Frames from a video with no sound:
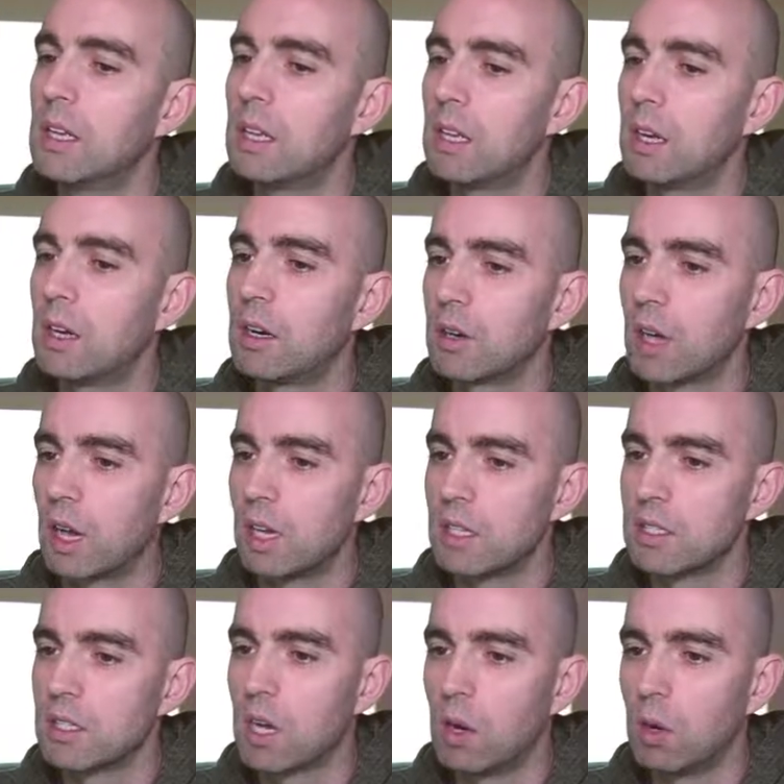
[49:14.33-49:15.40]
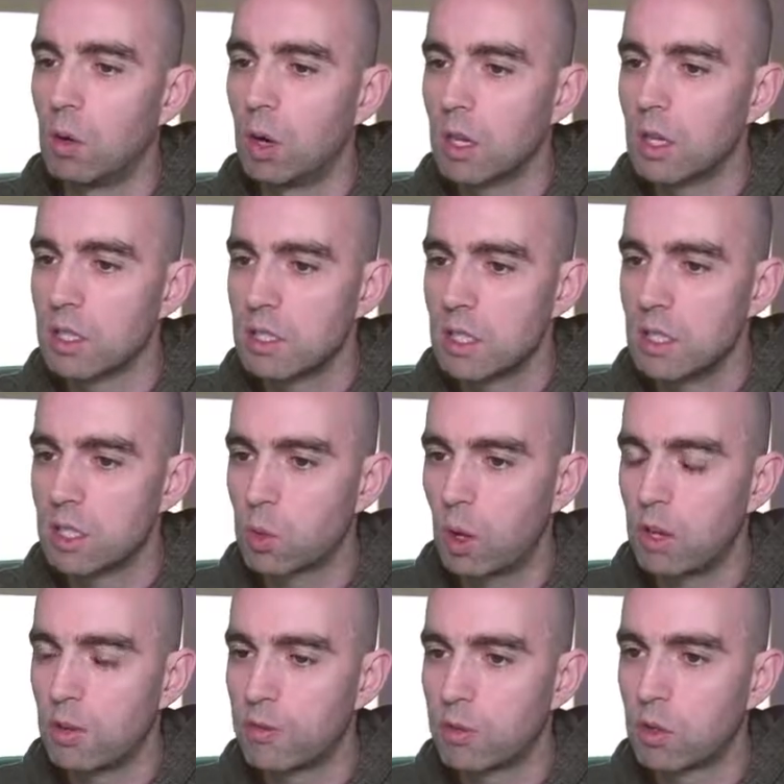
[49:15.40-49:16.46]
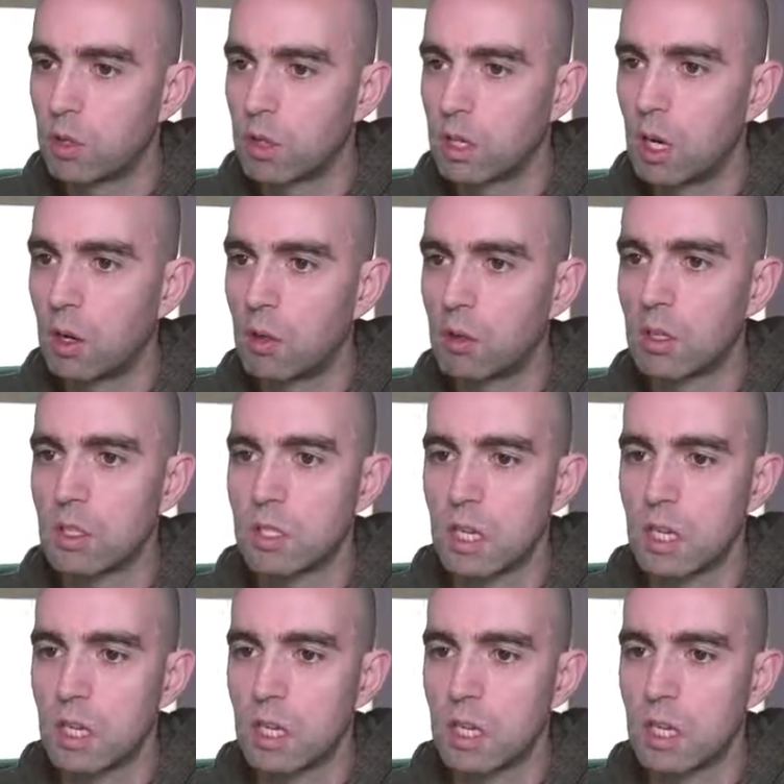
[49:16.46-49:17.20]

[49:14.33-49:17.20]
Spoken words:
Okay, so I can see 24 coders